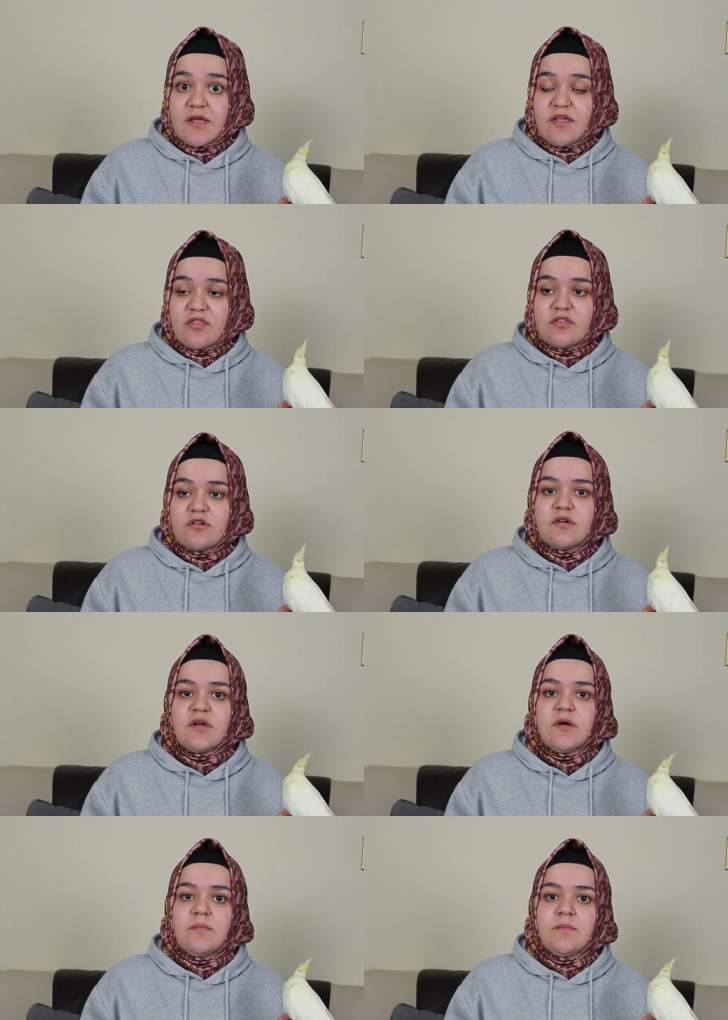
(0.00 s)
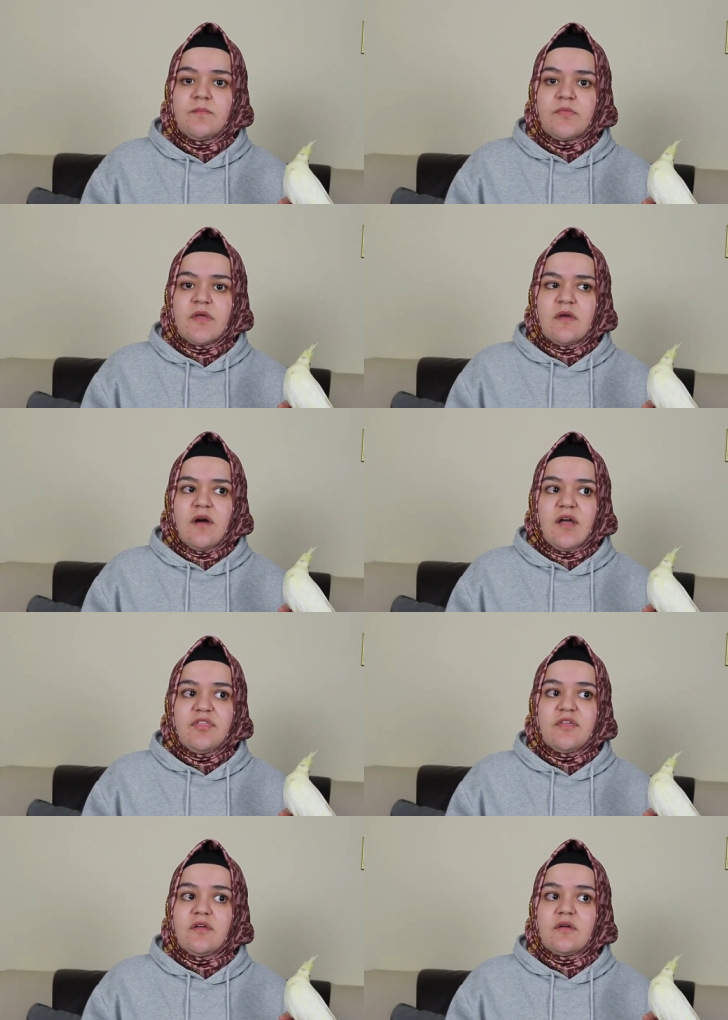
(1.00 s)
cancer. Um, I
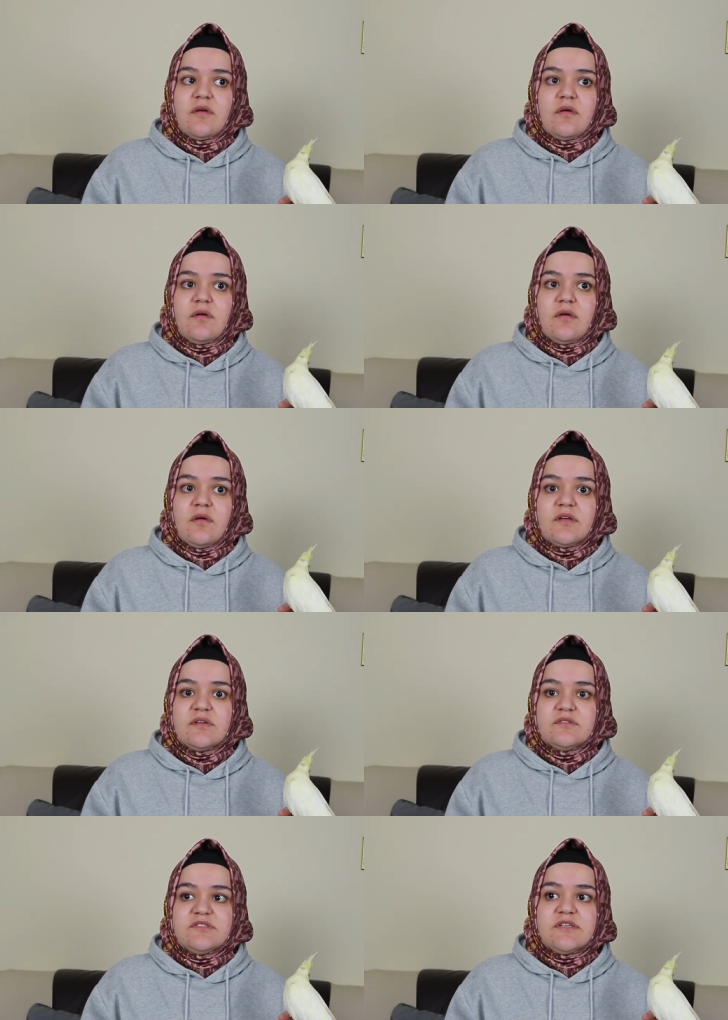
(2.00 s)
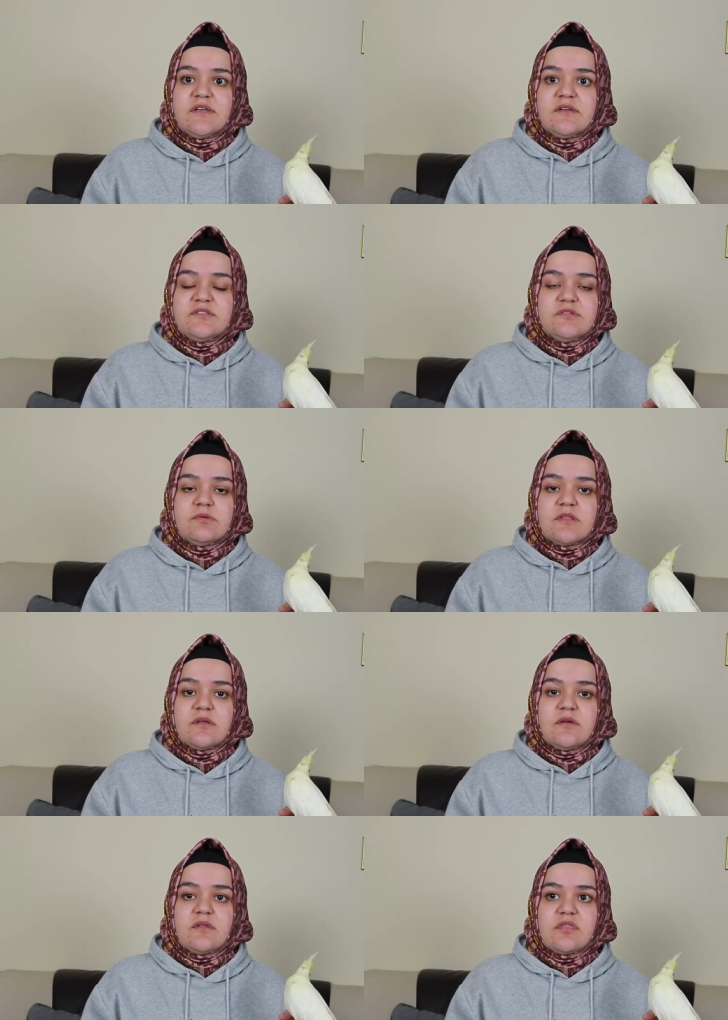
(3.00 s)
think she she was
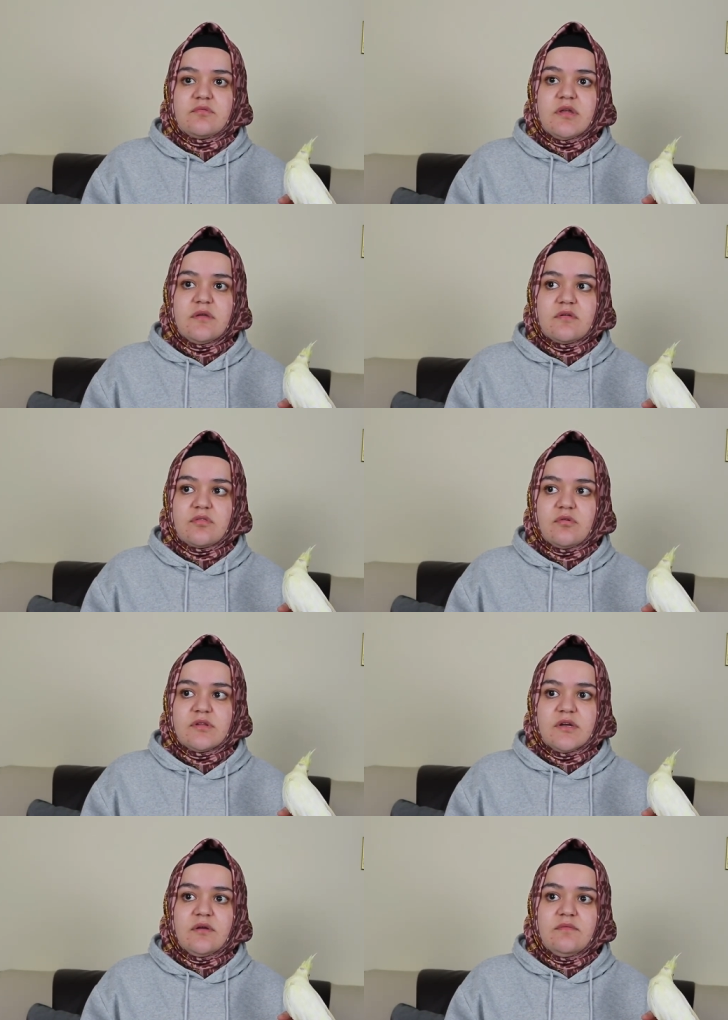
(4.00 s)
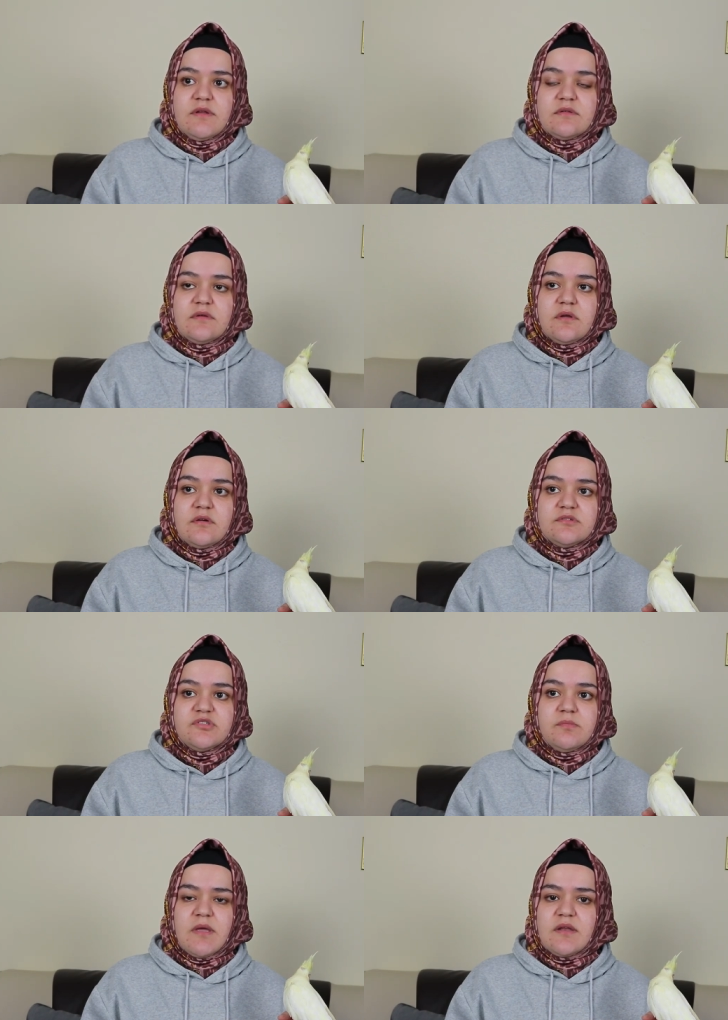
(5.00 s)
three years old. I don't even know if
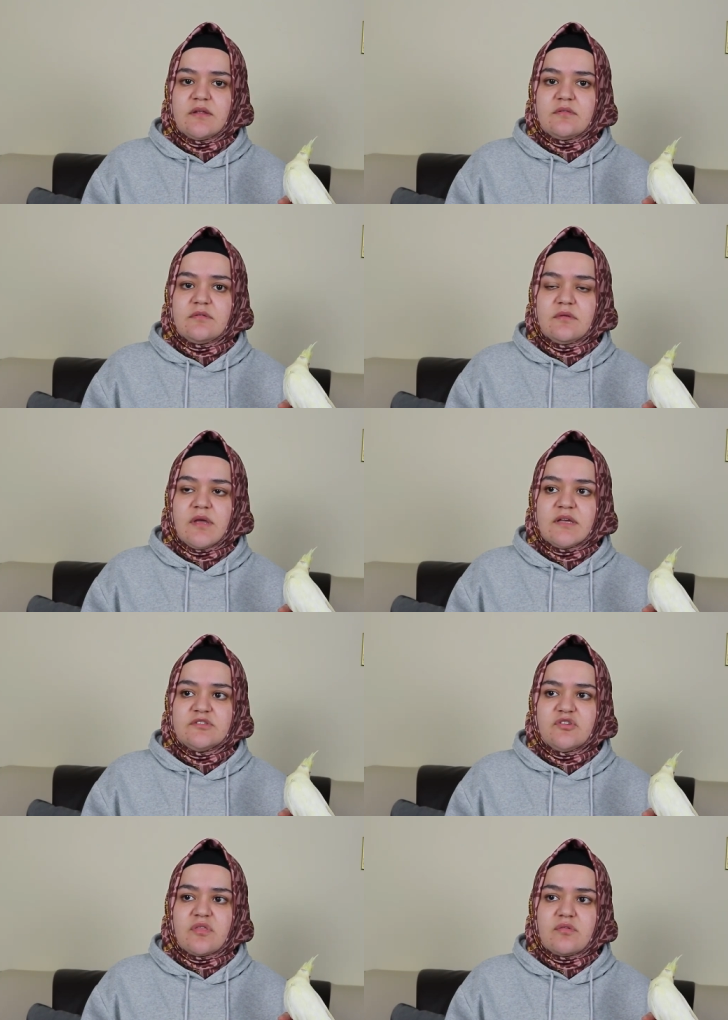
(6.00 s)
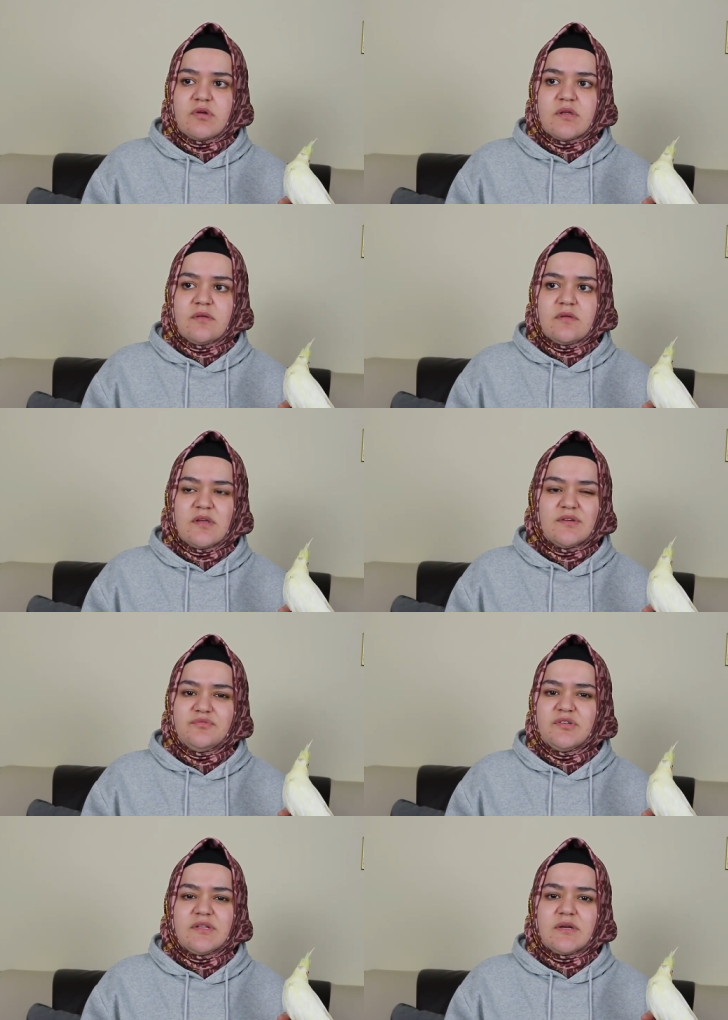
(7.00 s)
she made it to age three.
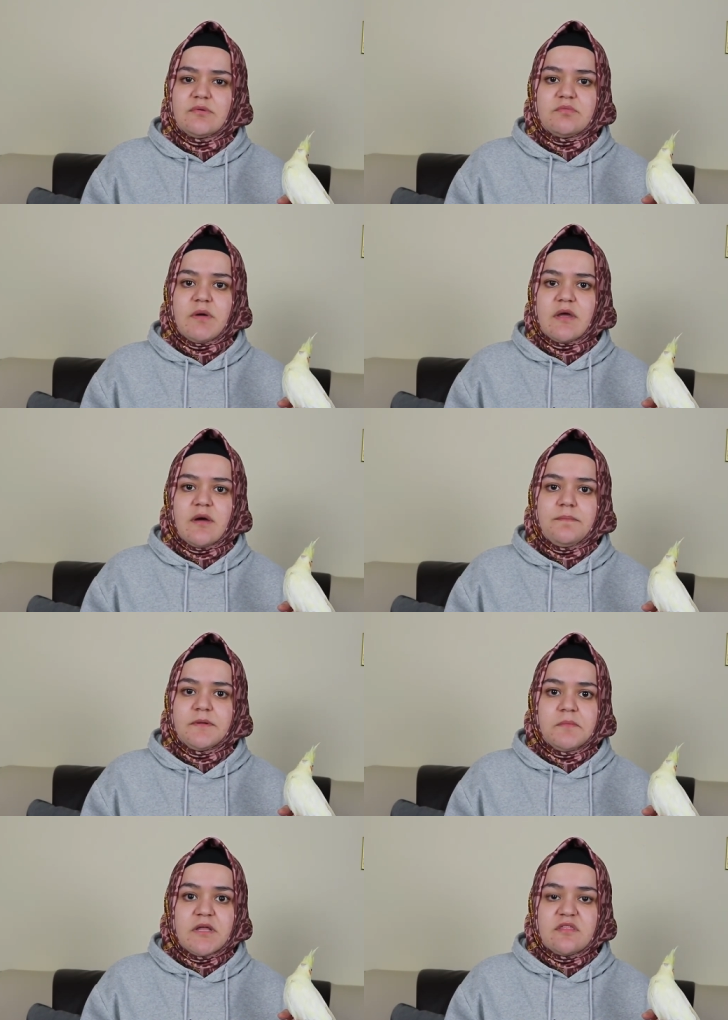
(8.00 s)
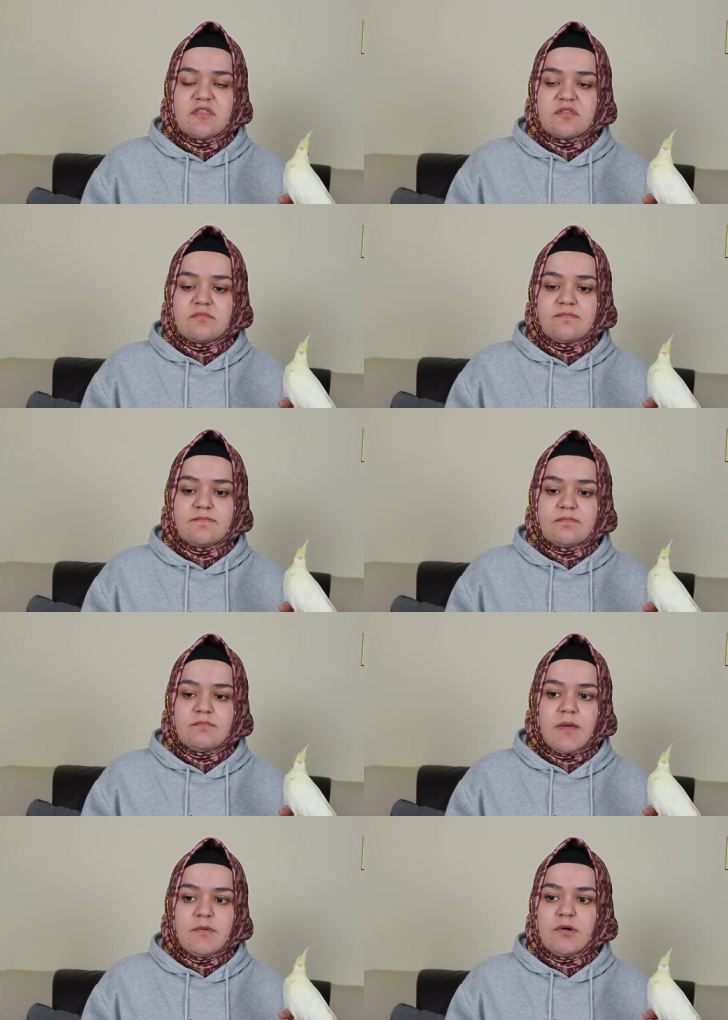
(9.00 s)
If she did, it was by a couple months,
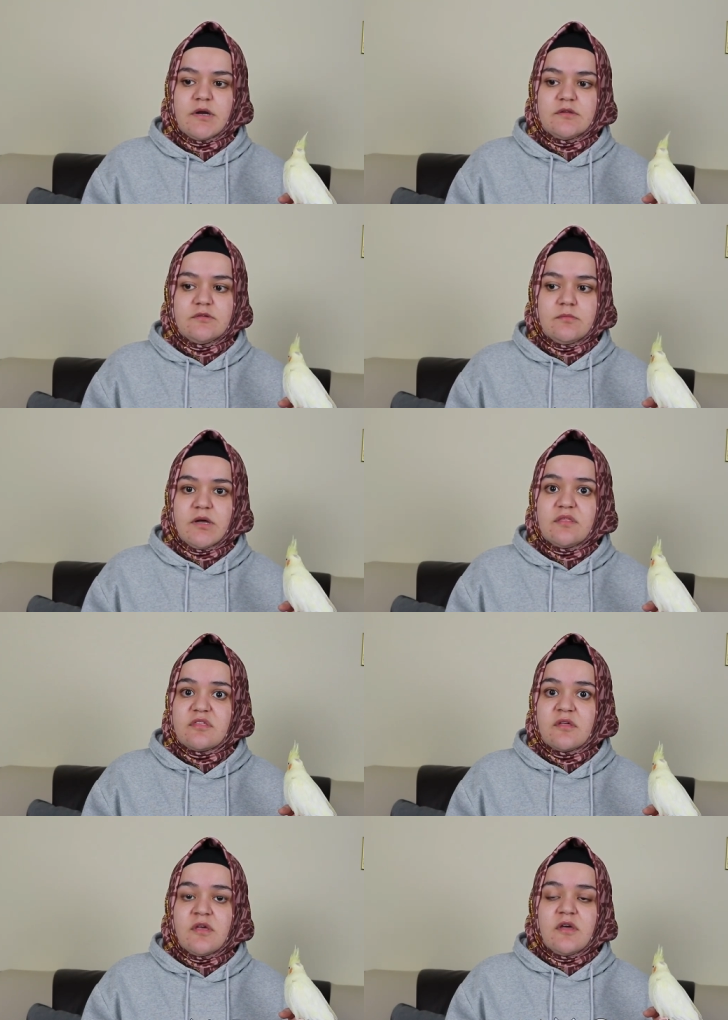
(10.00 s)
maybe one or two months.